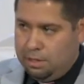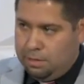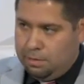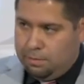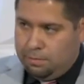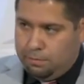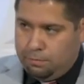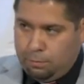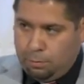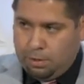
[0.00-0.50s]

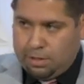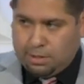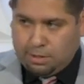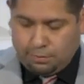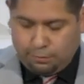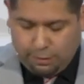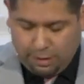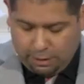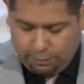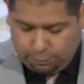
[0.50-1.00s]
voice,
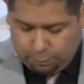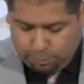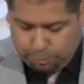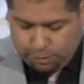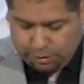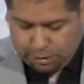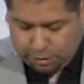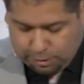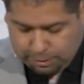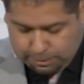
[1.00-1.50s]
faithful
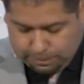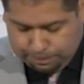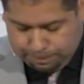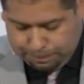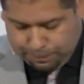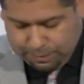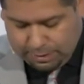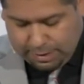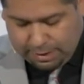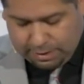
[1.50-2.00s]
preacher,
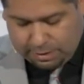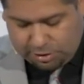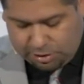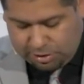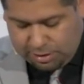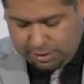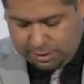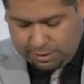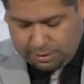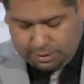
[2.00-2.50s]
that is
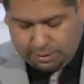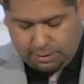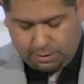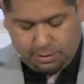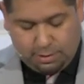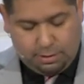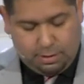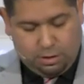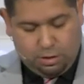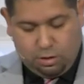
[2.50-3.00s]
Jesus
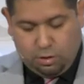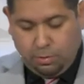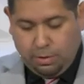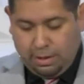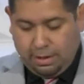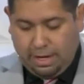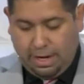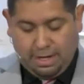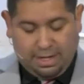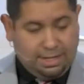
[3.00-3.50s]
doing
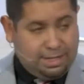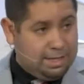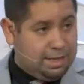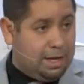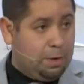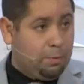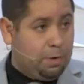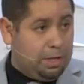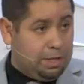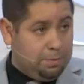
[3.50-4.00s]
that. He did
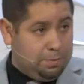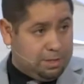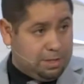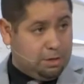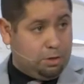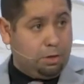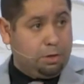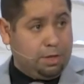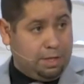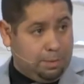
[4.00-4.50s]
that while he was on
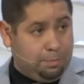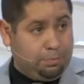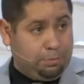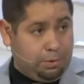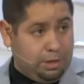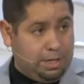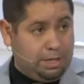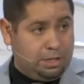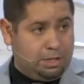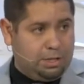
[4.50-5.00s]
earth. He
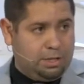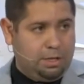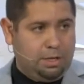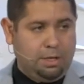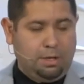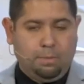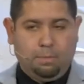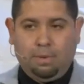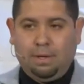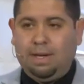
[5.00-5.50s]
preached.
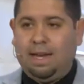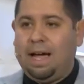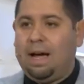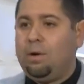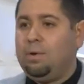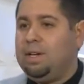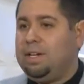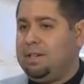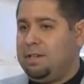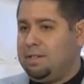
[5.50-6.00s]
But now
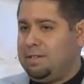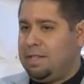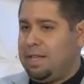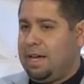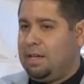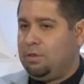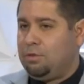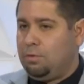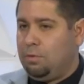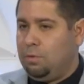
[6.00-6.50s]
he does
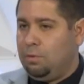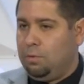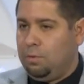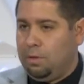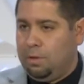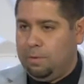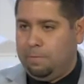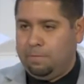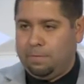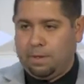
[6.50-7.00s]
that through
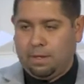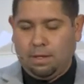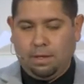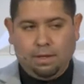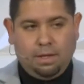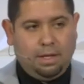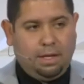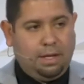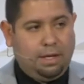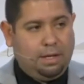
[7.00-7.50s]

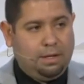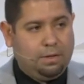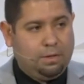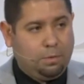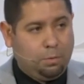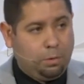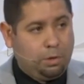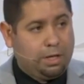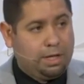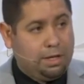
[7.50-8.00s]
the, the
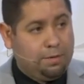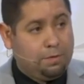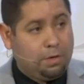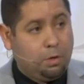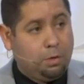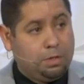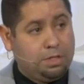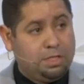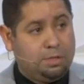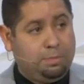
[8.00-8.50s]
working of the
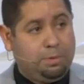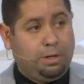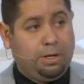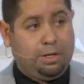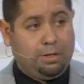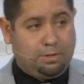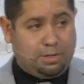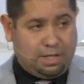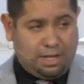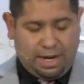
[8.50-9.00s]
Holy Spirit.
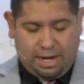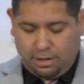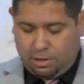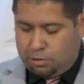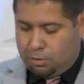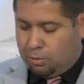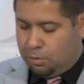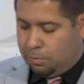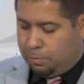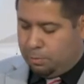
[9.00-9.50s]
There's an
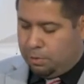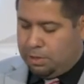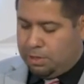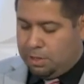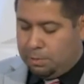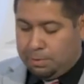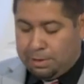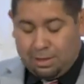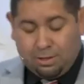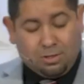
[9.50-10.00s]
external
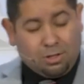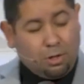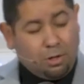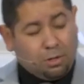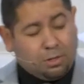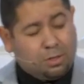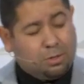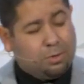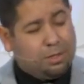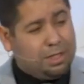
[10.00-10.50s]
preaching, but there's
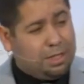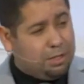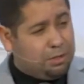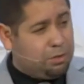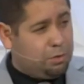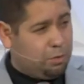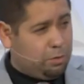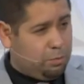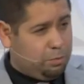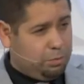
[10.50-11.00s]
also an
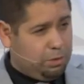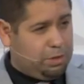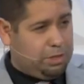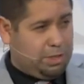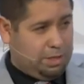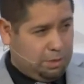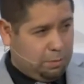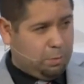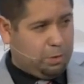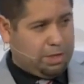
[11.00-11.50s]
internal
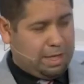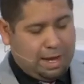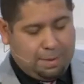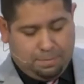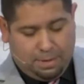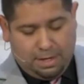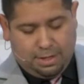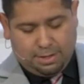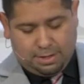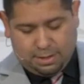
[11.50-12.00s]
preaching. And what that
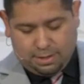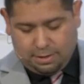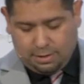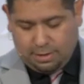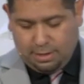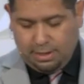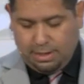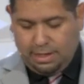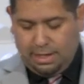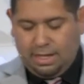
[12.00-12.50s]
means is
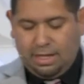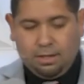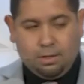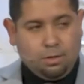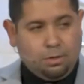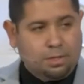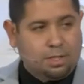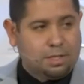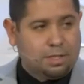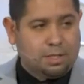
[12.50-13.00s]
he
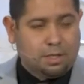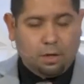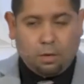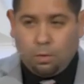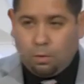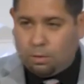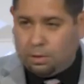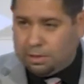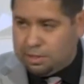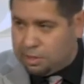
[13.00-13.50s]
uses the
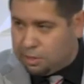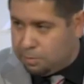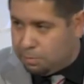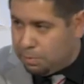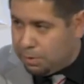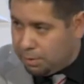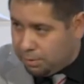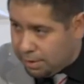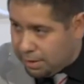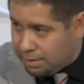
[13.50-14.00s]
Holy
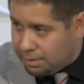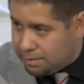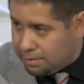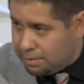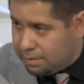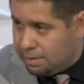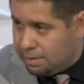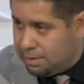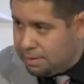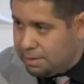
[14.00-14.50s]
Spirit
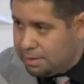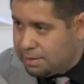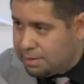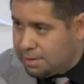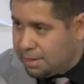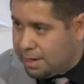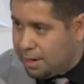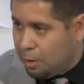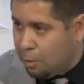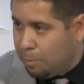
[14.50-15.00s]

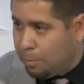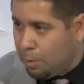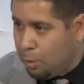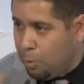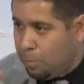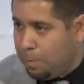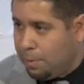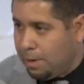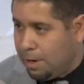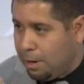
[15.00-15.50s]
to help
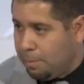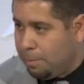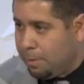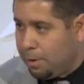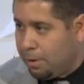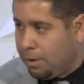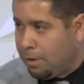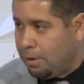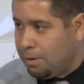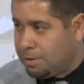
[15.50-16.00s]
open up our
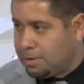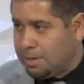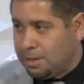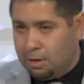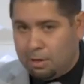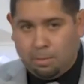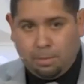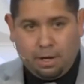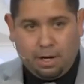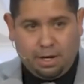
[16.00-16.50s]
hearts and
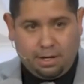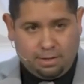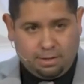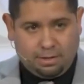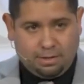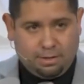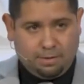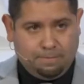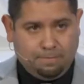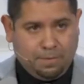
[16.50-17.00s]
our
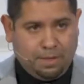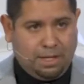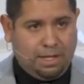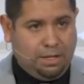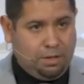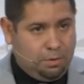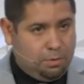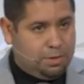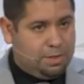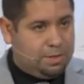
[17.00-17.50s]
minds. He
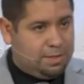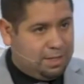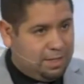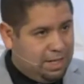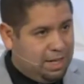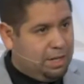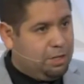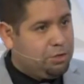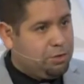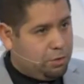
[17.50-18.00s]
uses an
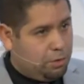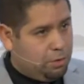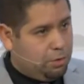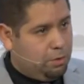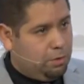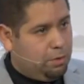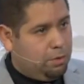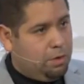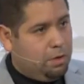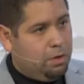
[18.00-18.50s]

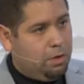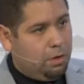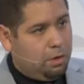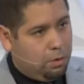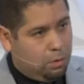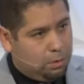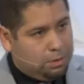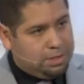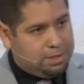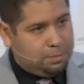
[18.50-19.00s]
internal
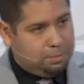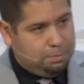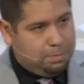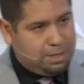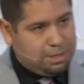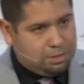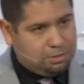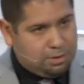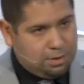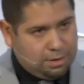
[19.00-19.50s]
Holy,
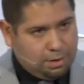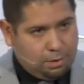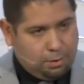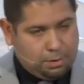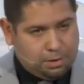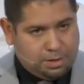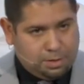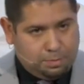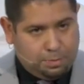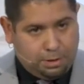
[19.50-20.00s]
ministry of the
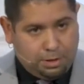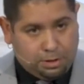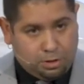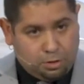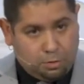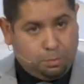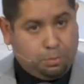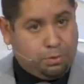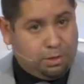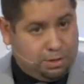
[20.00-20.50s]
Holy Spirit to
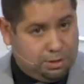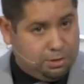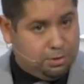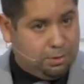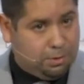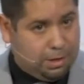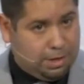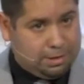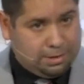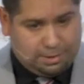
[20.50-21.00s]
preach to
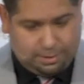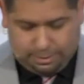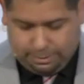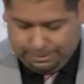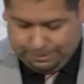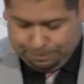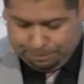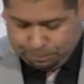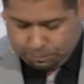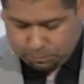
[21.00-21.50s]
us.
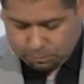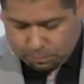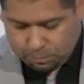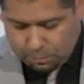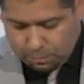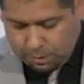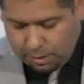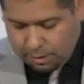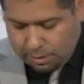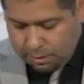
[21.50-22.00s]

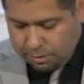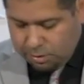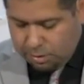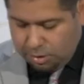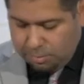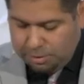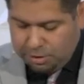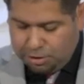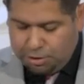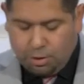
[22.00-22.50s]
So let
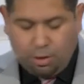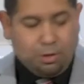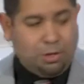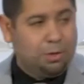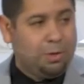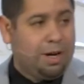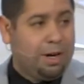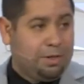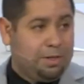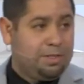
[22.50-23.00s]
me show you
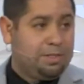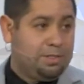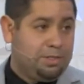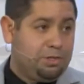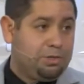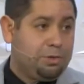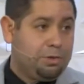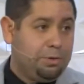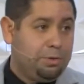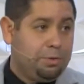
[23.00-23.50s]
how this is
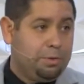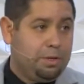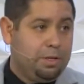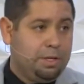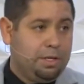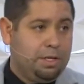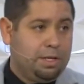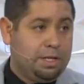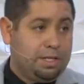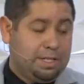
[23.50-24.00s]
true.
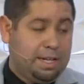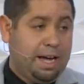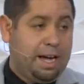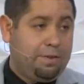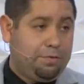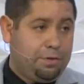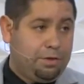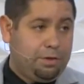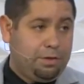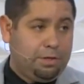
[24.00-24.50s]
Because
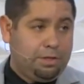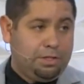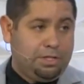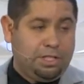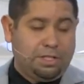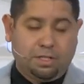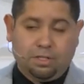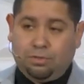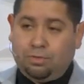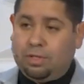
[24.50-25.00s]
after
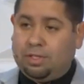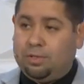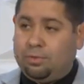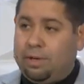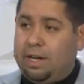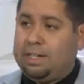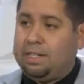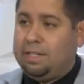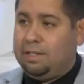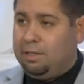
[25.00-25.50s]
Jesus
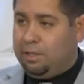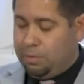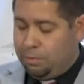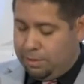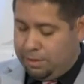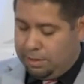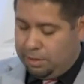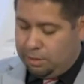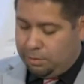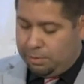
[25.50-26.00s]
resurrected, look
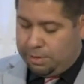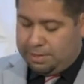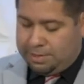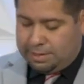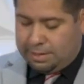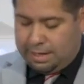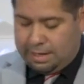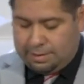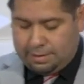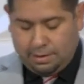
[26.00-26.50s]
what, look what he
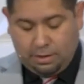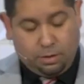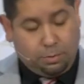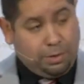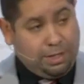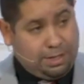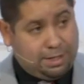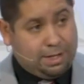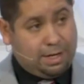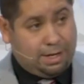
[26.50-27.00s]
says and look what
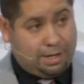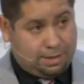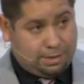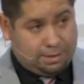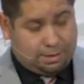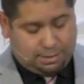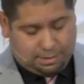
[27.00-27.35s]
he does